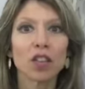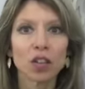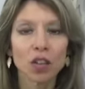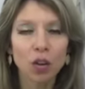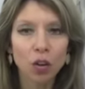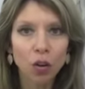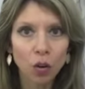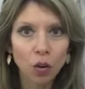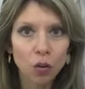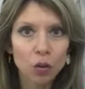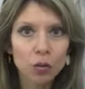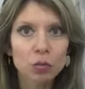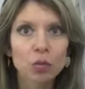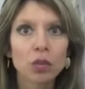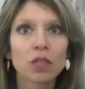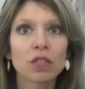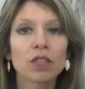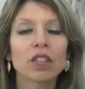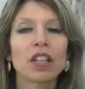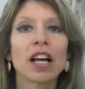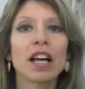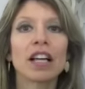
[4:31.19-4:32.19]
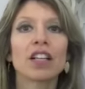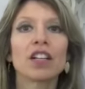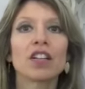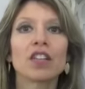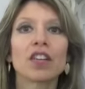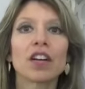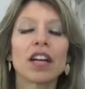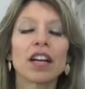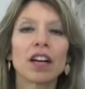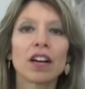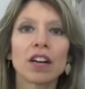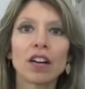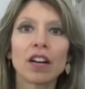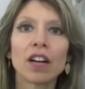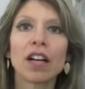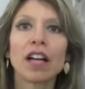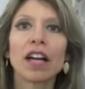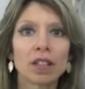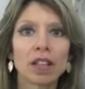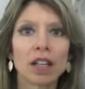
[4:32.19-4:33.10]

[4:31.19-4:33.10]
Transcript: The cold will flatten your hair,